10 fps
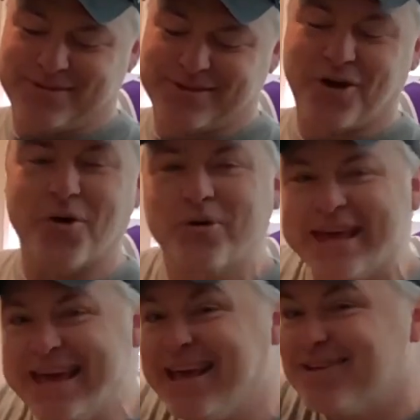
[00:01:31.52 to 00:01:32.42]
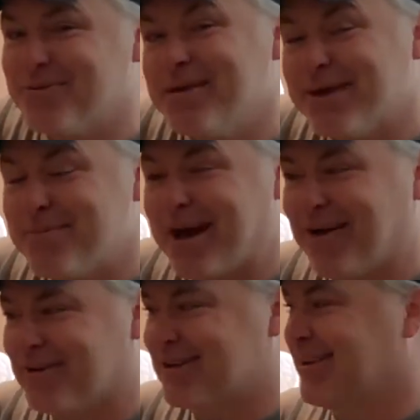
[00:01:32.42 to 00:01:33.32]
the whole key to me
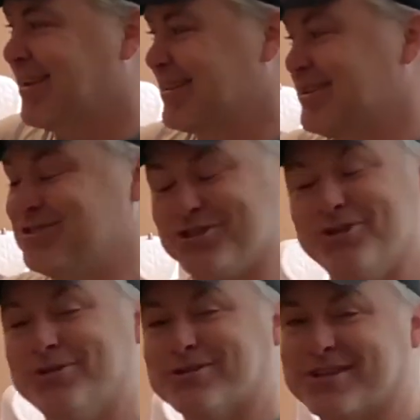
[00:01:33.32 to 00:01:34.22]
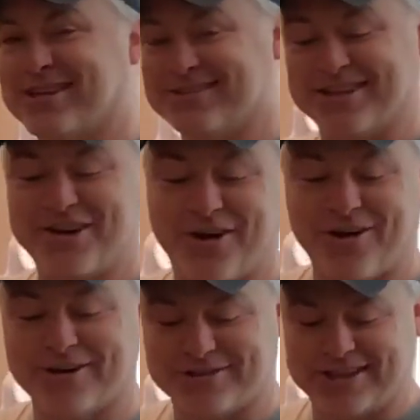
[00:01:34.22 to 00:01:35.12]
about collecting shoes and collecting
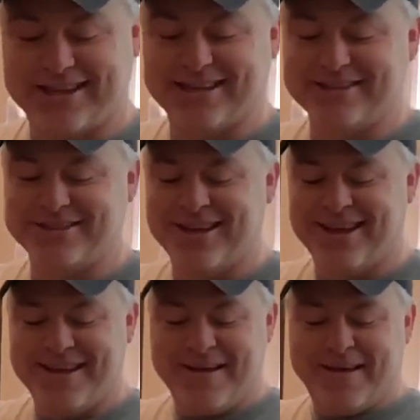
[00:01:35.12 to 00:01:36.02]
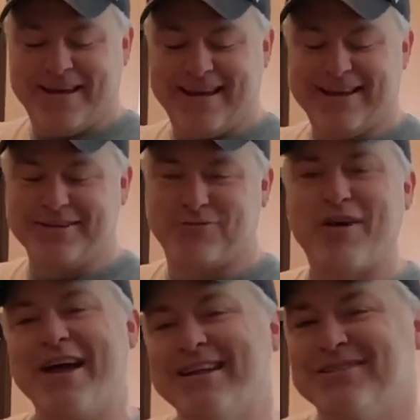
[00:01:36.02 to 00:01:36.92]
cards is is
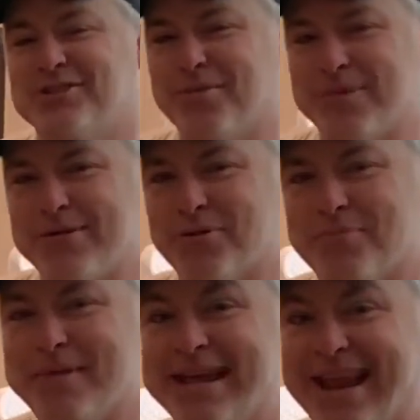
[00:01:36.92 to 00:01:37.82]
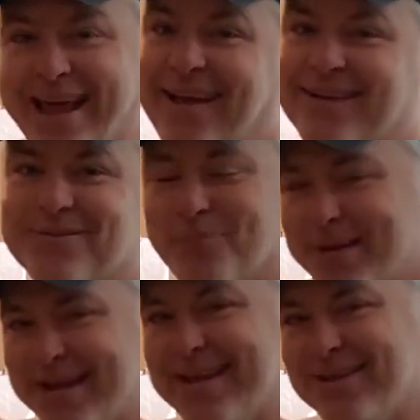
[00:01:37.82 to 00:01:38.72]
finding something with meaning
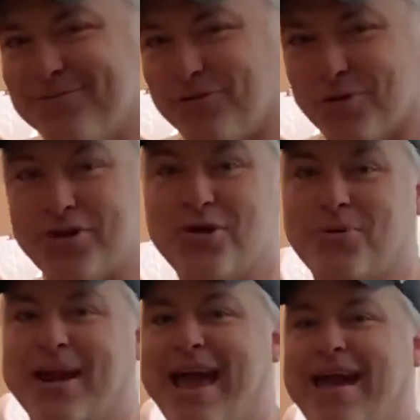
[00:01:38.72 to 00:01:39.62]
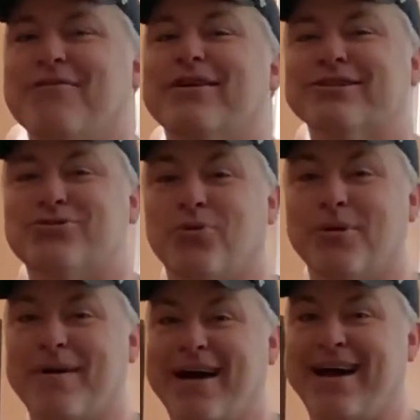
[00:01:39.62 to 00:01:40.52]
meaning for you and having a
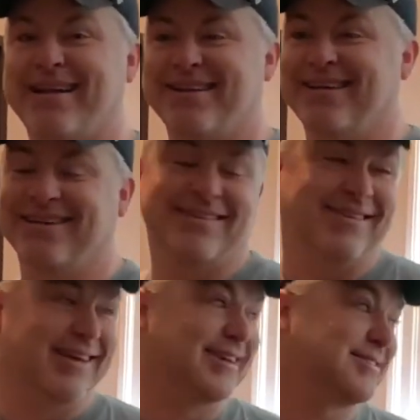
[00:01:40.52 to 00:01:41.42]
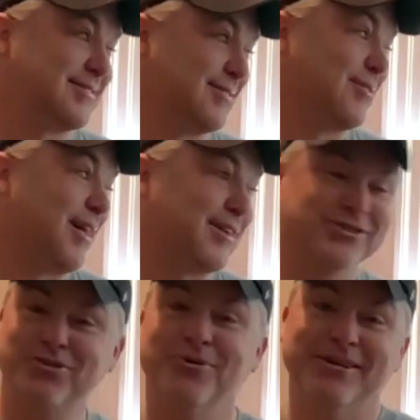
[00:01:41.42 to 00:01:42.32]
story behind it and yes there are a lot of
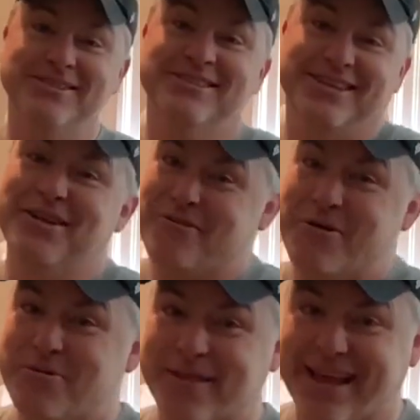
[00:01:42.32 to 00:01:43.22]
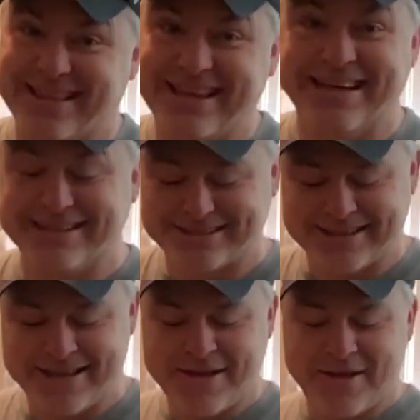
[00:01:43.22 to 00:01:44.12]
stories in a room like this
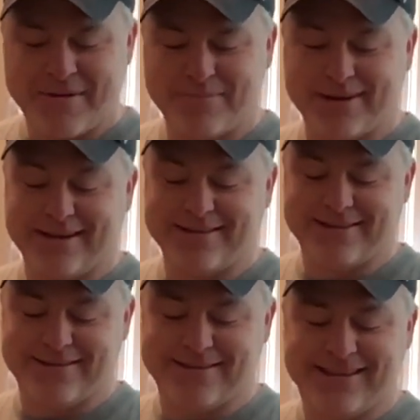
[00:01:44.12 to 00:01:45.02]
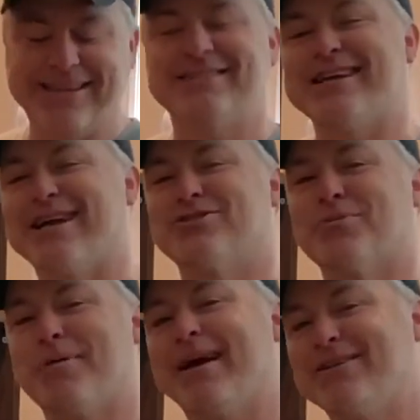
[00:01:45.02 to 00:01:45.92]
but these
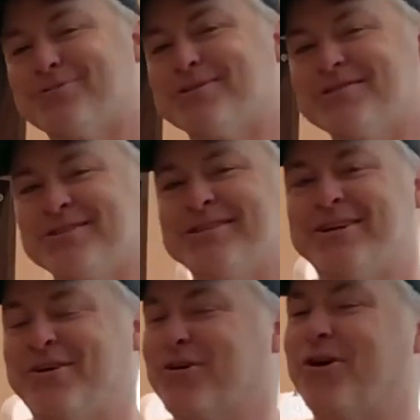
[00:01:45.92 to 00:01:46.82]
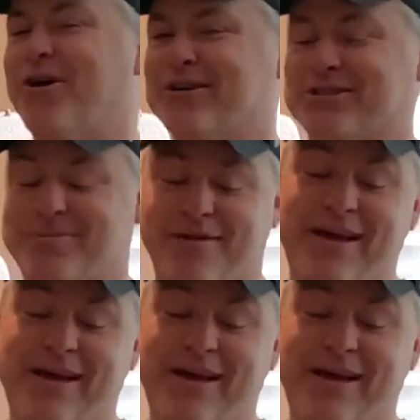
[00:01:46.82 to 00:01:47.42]
satchel paige ones are awesome and i've